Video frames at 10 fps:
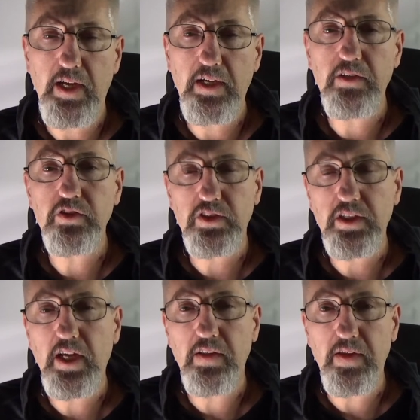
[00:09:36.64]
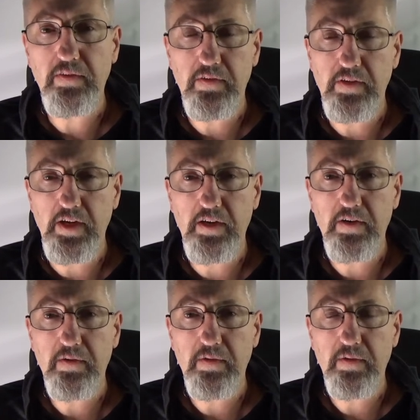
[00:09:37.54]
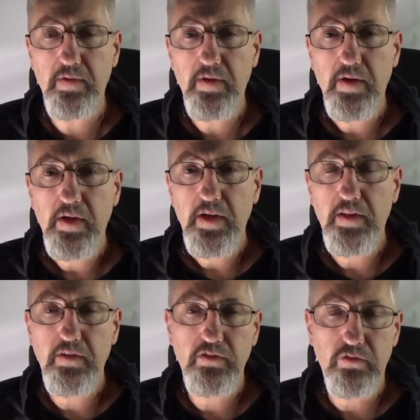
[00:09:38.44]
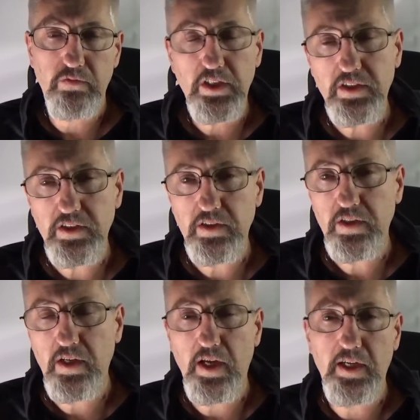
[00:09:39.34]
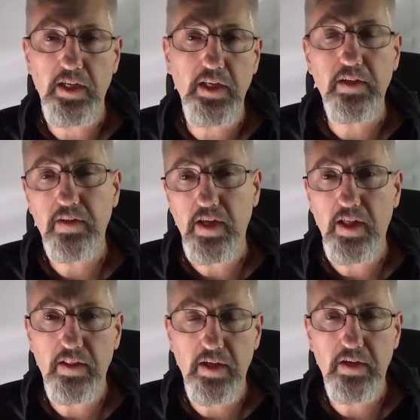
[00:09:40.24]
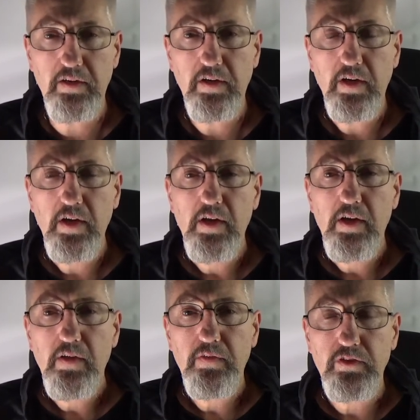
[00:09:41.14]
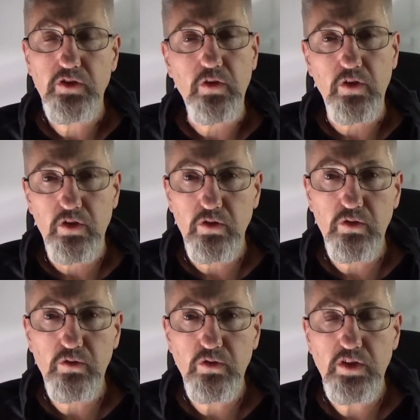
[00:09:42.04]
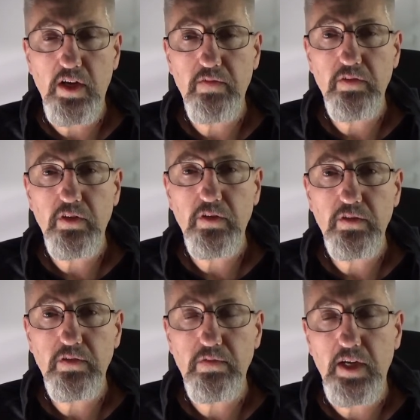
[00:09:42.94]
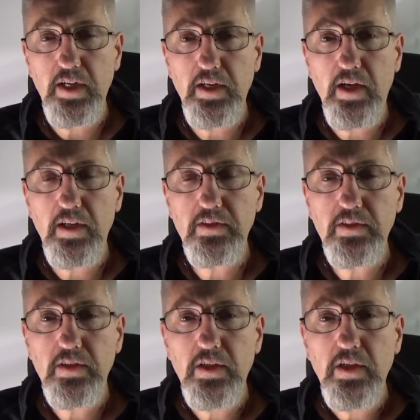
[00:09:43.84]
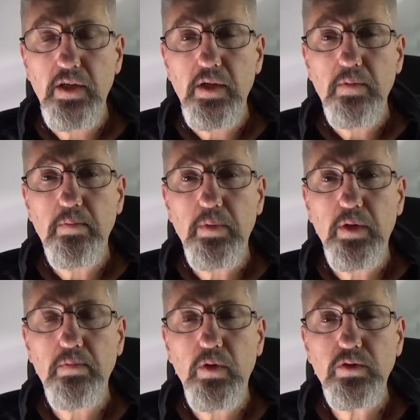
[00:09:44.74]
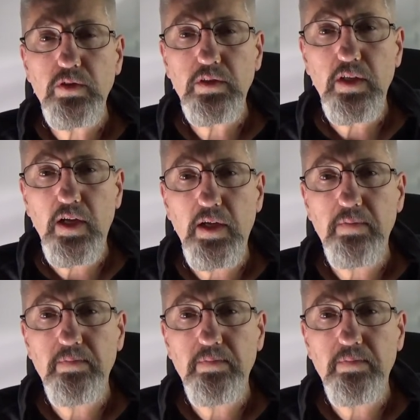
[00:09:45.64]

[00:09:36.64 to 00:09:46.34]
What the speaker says: understand that they're there, and there's a reason. I can get into that later. There's certain clues that I've learned to recognize. But most of the time,